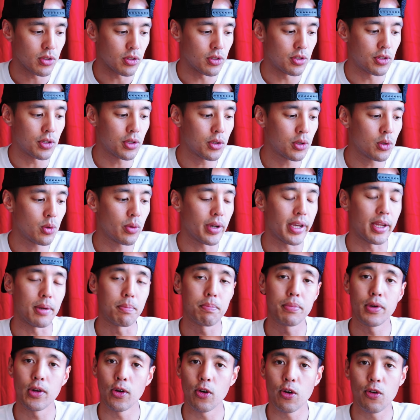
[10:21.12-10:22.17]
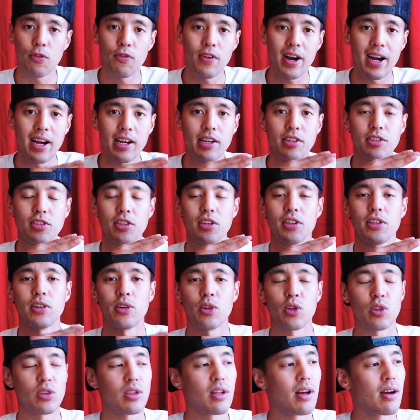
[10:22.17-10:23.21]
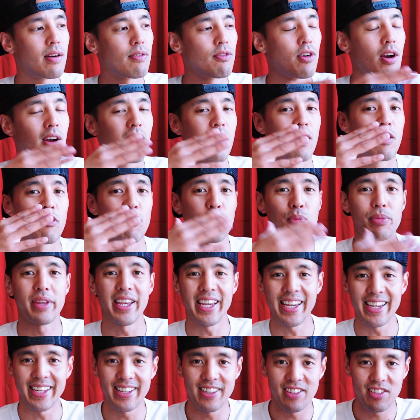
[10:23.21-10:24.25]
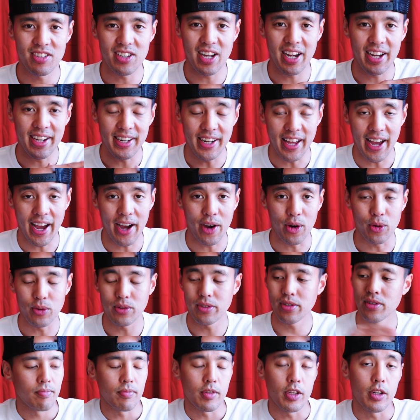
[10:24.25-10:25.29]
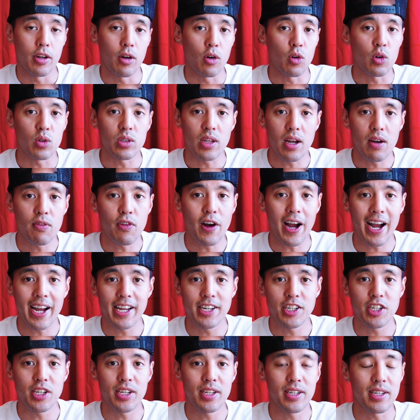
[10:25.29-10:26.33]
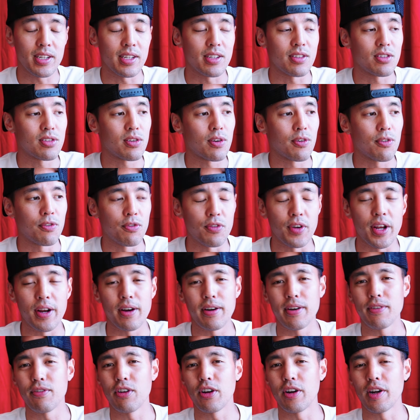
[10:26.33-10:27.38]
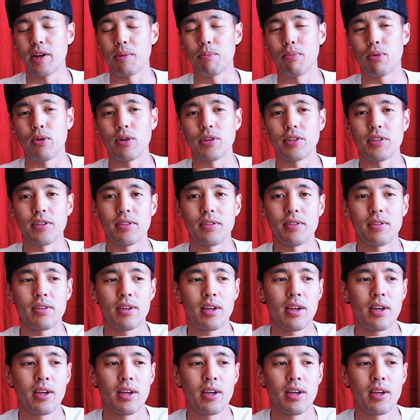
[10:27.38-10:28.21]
to do. It purifies your glove from the inside out. You know, glove hygiene is very, very important.